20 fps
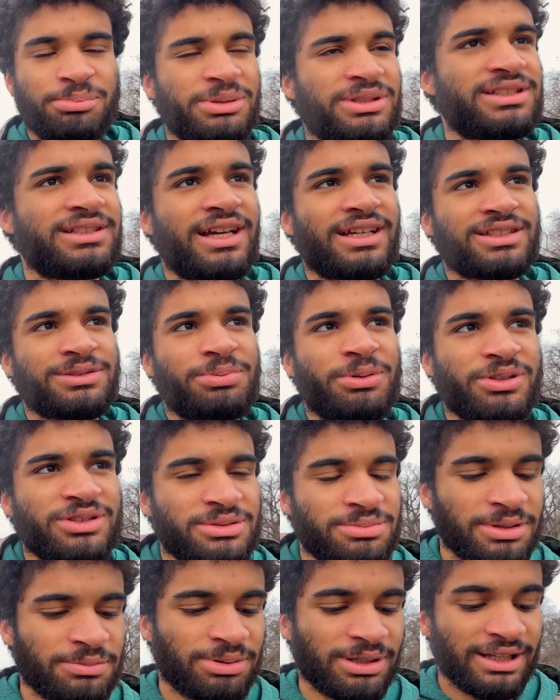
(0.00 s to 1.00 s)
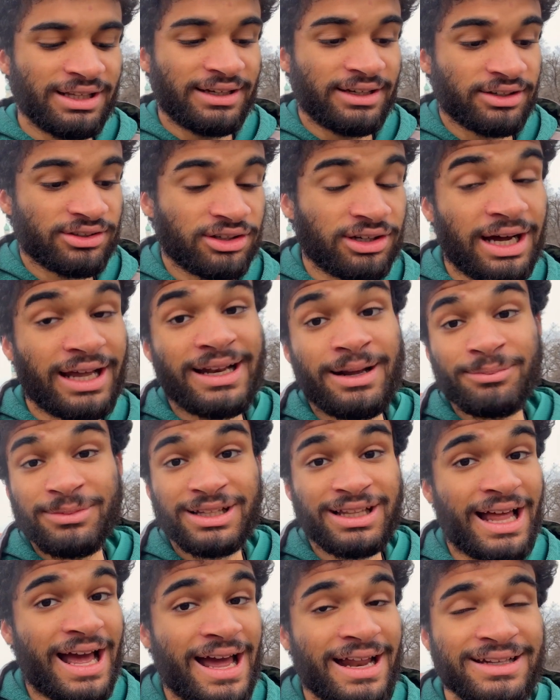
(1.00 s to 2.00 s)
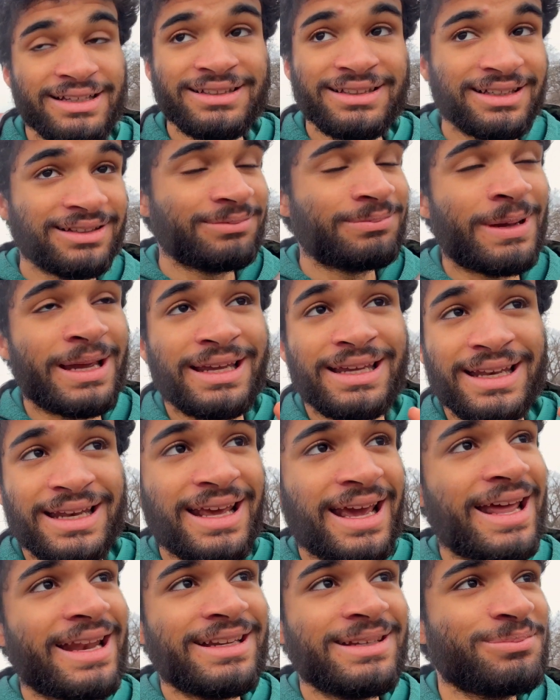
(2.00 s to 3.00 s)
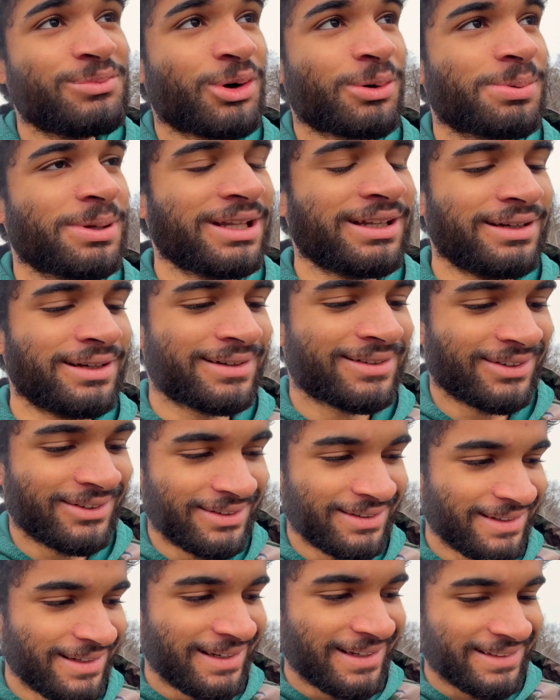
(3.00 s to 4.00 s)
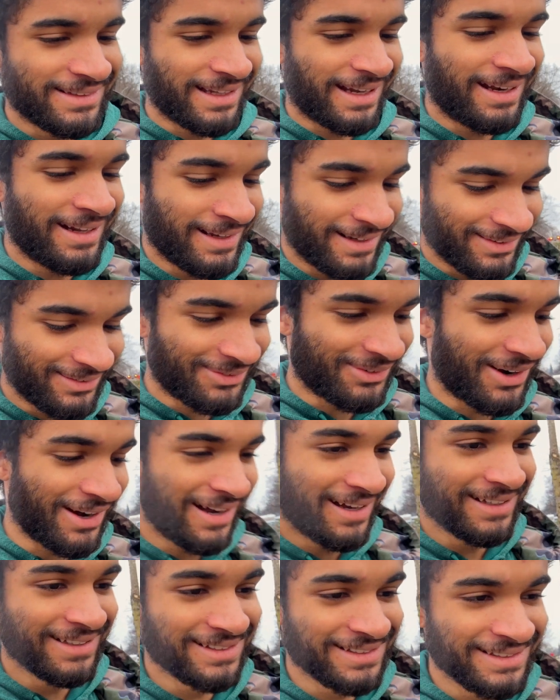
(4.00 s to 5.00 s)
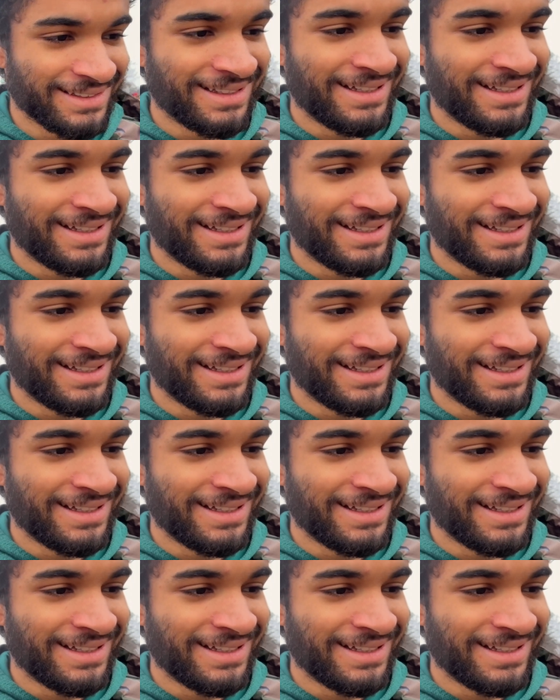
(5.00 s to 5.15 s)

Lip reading: It's not supposed to be political. And I'm glad he didn't make it any more political than it was.